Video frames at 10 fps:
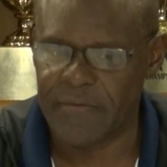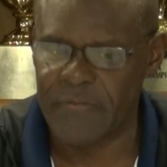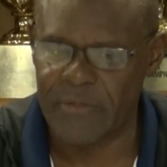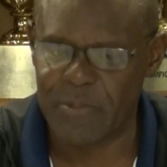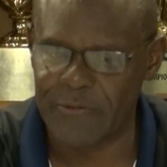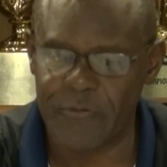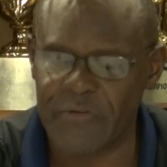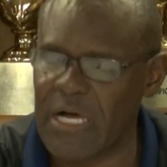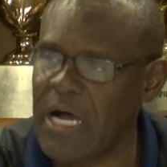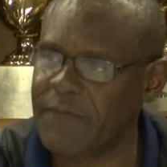They play
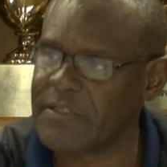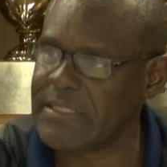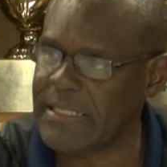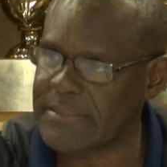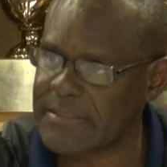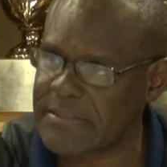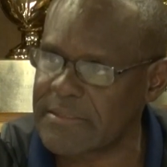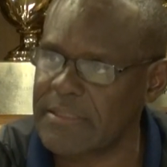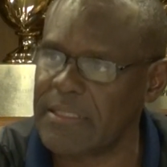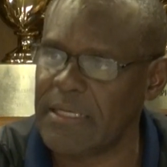with
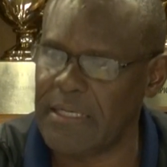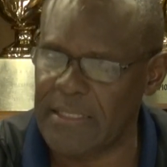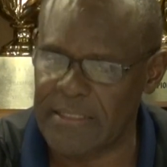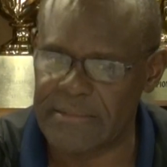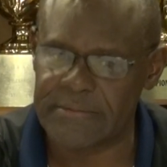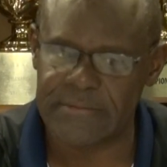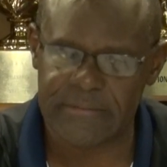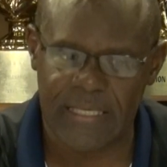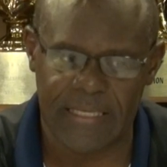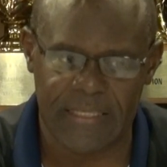confidence
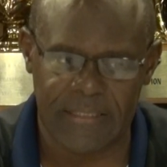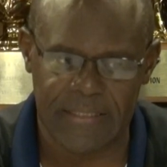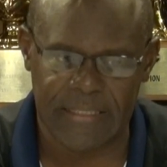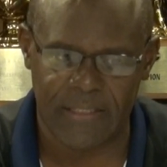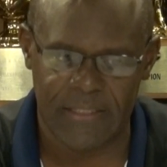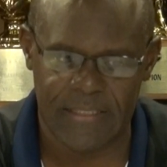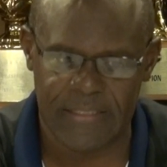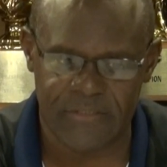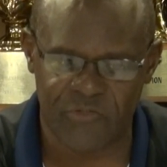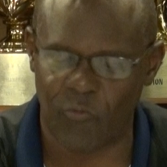and
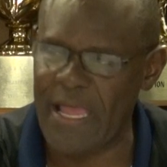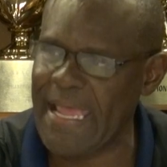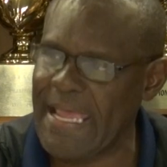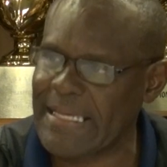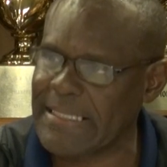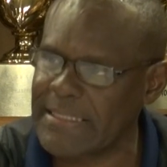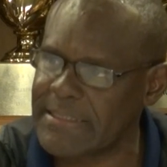a swag.